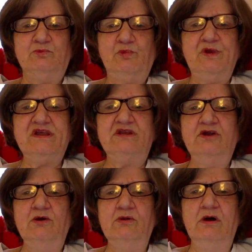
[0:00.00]
We can
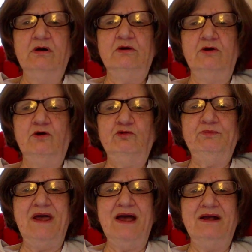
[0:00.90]
no longer hold
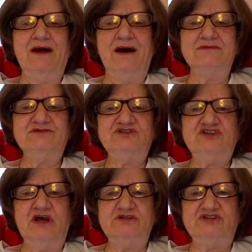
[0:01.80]
back God's
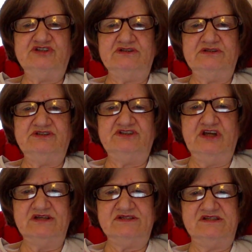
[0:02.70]

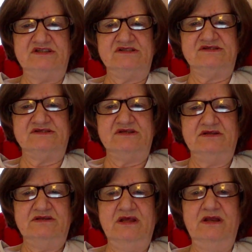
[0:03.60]
justice.
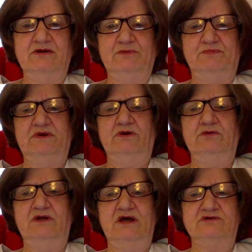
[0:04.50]
Then in big
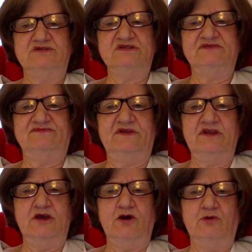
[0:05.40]
old letters, it's a
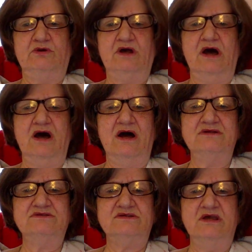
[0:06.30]
video.
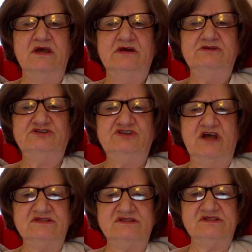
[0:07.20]
God's
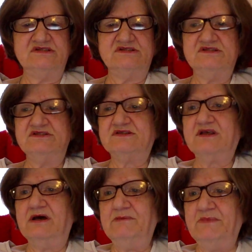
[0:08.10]
justice is
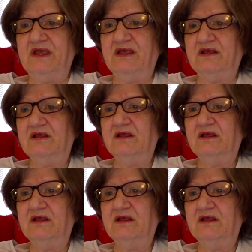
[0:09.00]
coming.